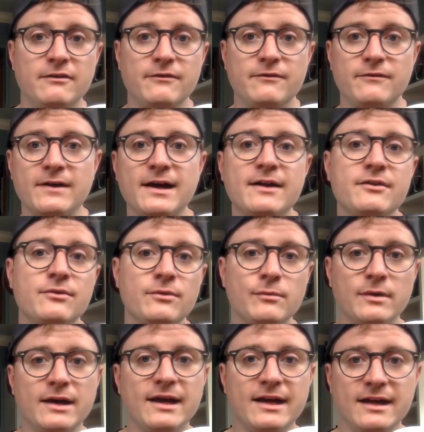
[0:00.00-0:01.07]
find a
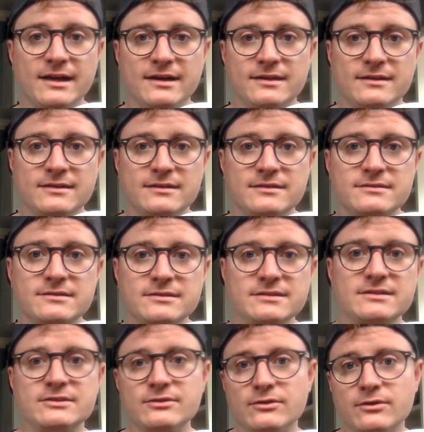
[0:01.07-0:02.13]
way to
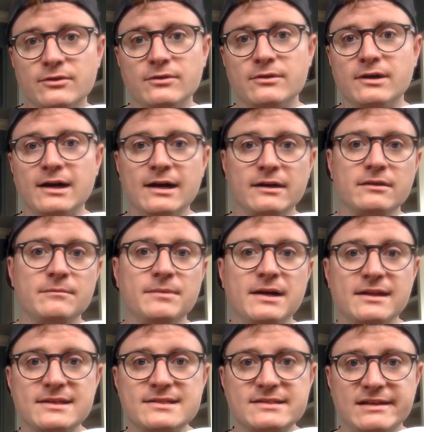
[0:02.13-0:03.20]
still
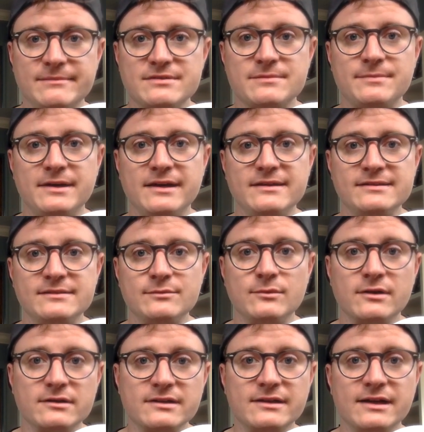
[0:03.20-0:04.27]
occupy the same space and
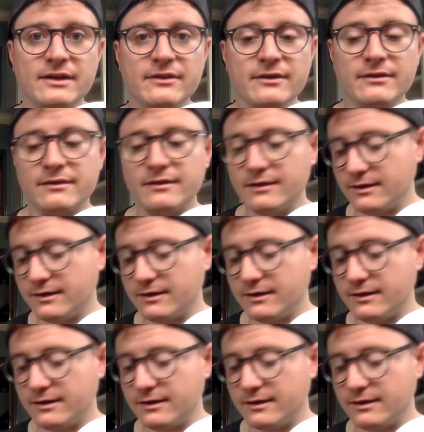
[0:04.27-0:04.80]
work together.